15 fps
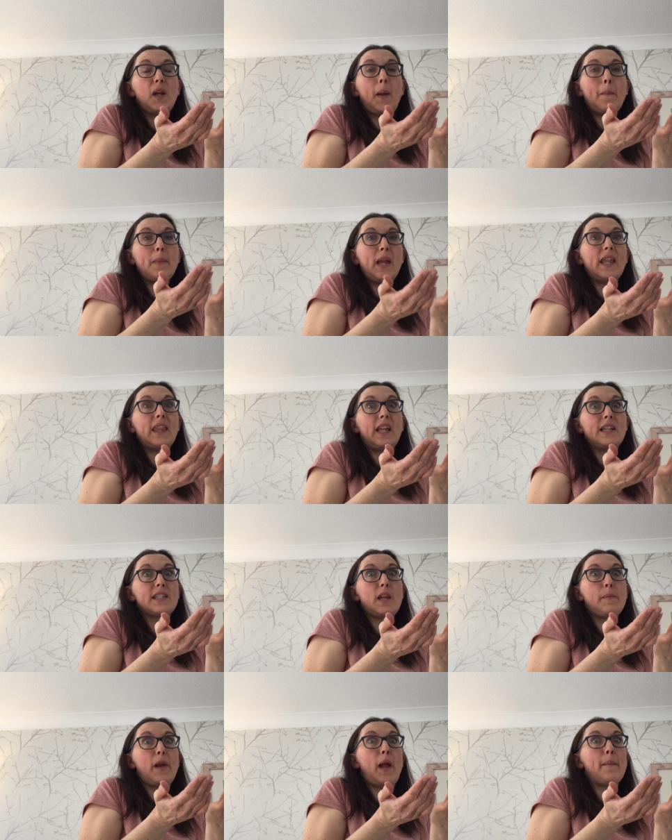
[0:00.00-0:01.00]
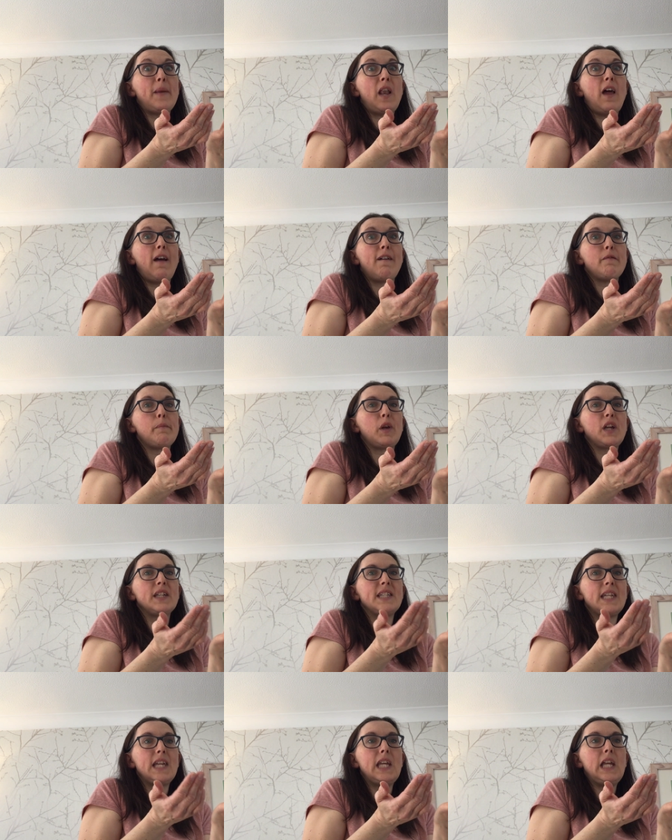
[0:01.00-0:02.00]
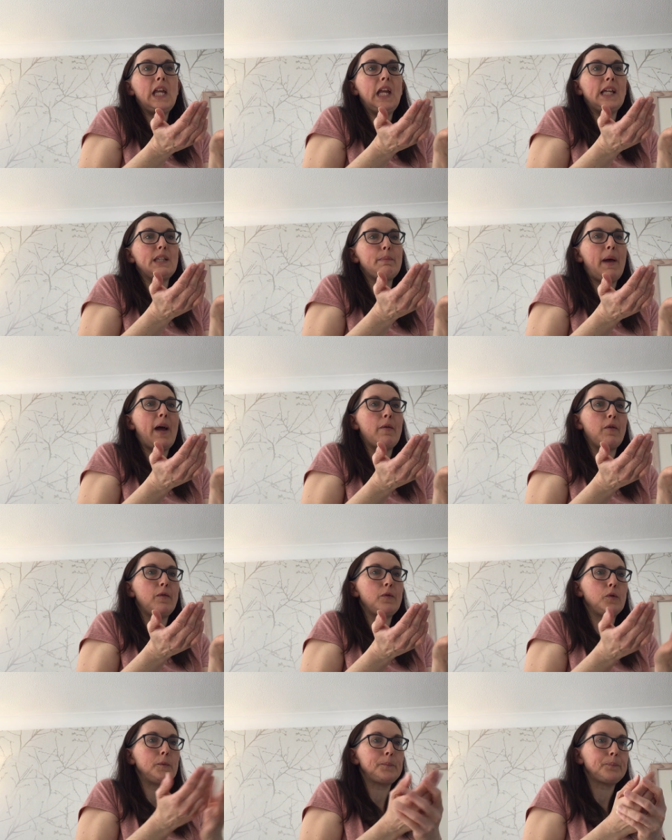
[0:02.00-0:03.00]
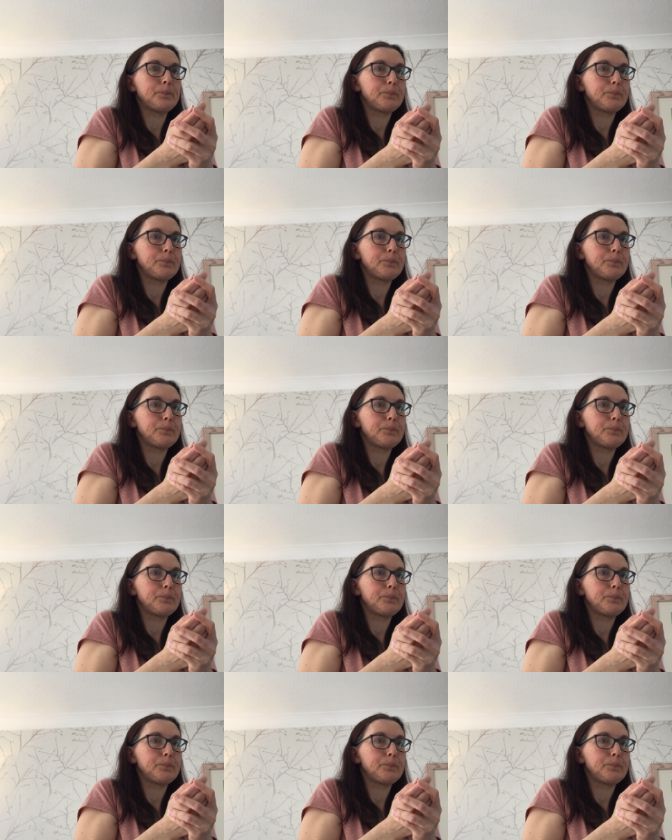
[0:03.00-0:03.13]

can make things become alive because he is powerful.